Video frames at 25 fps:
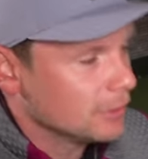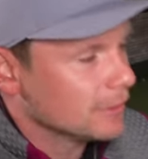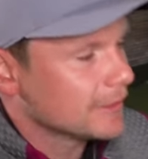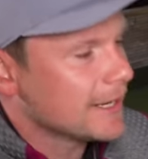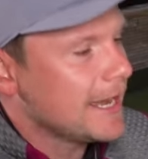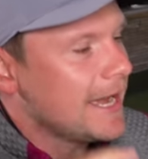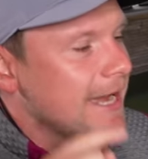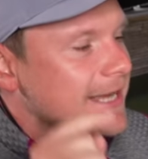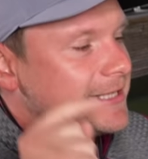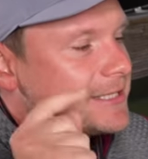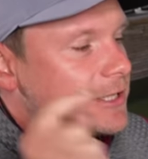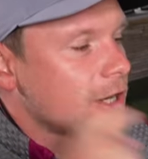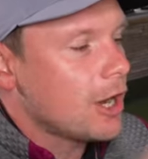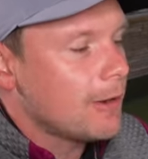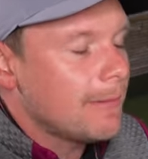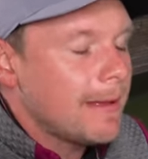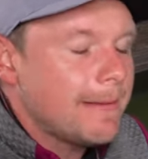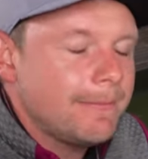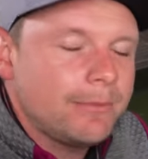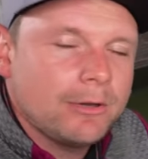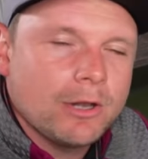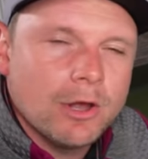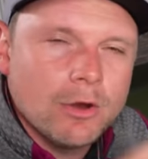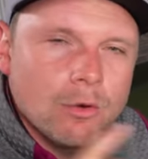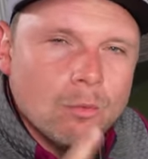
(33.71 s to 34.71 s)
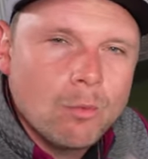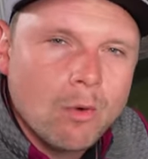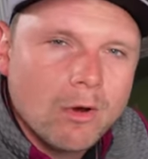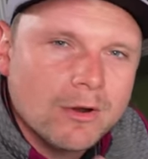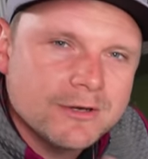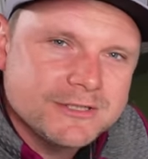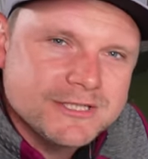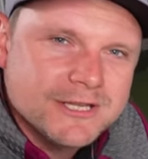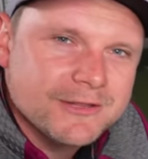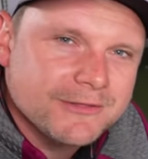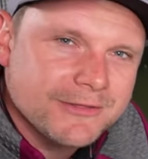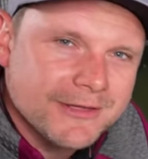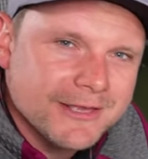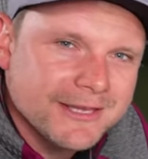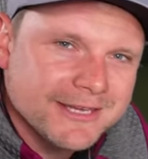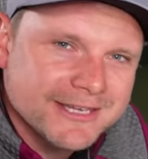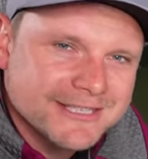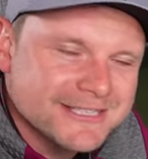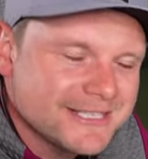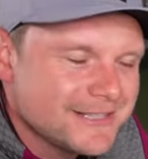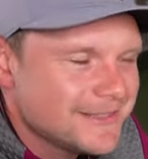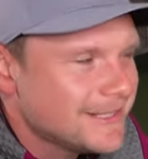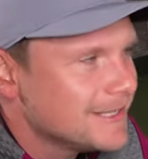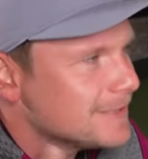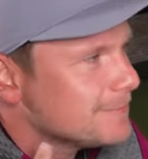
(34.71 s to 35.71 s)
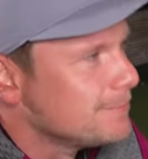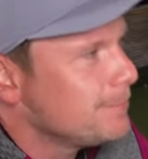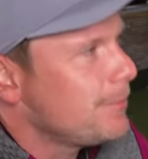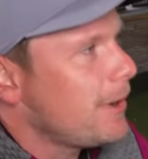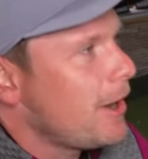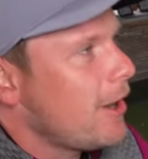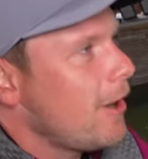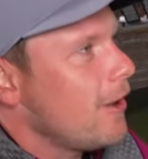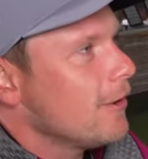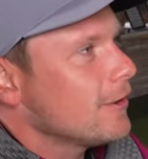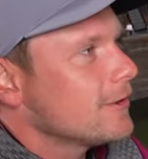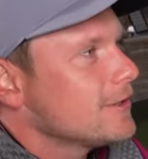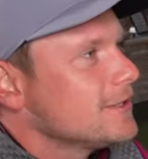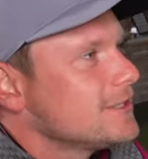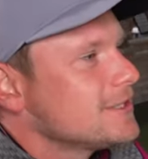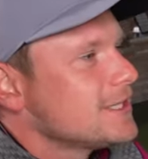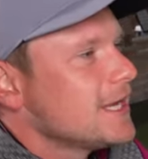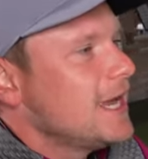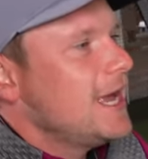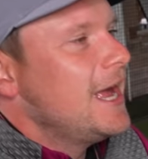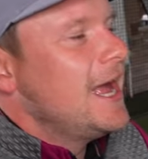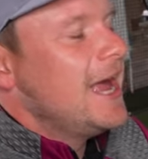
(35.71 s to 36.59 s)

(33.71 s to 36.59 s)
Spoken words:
Guys, comment below, what do you think is in this box?